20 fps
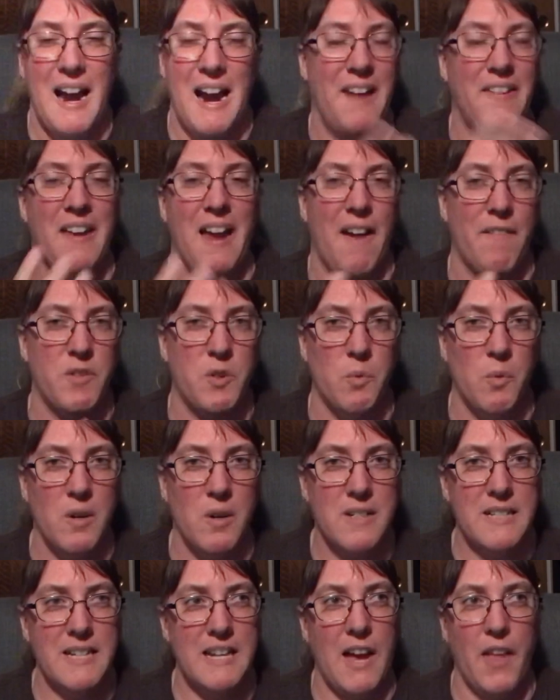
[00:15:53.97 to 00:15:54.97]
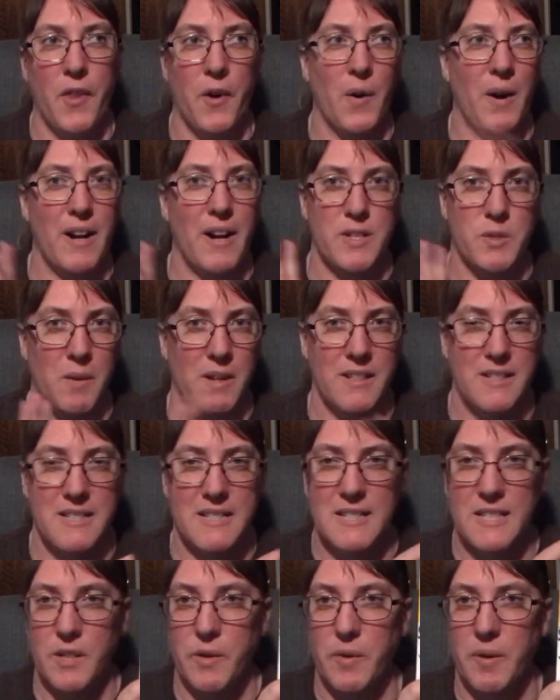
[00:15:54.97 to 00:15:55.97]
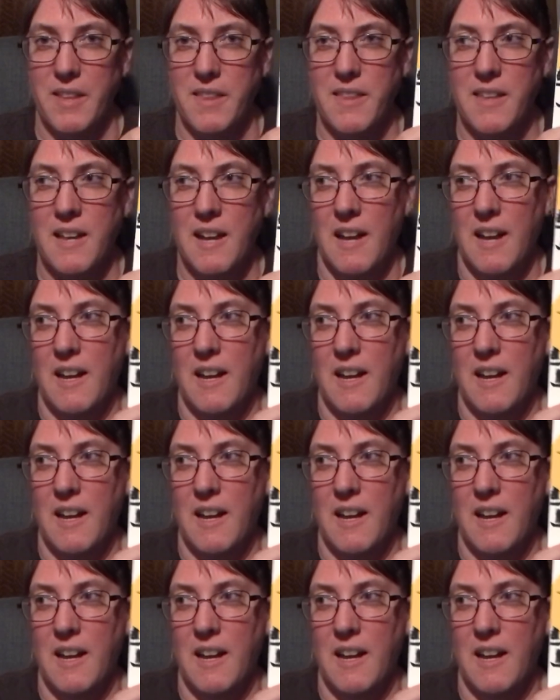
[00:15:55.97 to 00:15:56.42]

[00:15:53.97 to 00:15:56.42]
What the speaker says: And they have to work together as well as deal with,